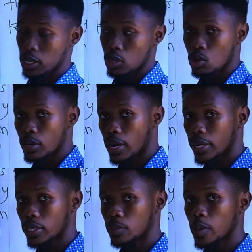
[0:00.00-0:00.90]
So you can
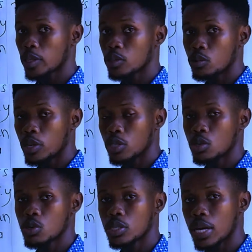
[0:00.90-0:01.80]
express
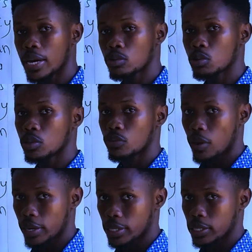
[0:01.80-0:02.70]
ratios as what?
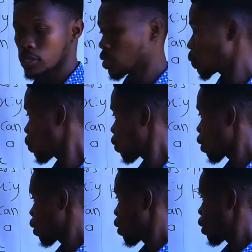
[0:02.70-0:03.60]
Fractions.
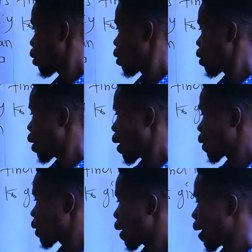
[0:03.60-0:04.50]

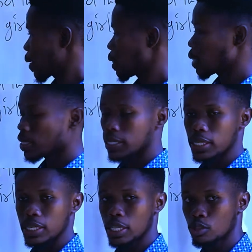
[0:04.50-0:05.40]
Thus, x
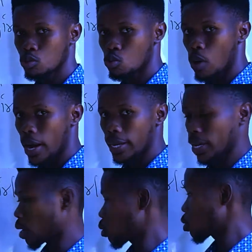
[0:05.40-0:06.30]
is to y
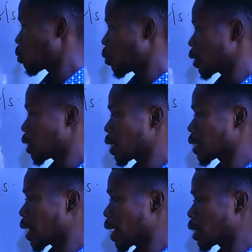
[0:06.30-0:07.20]
can also be written
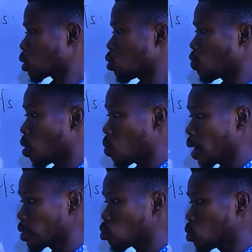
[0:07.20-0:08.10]
as x over
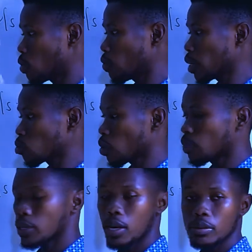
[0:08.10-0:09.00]
y. So the first one
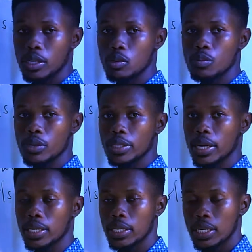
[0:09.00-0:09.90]
becomes the numerator.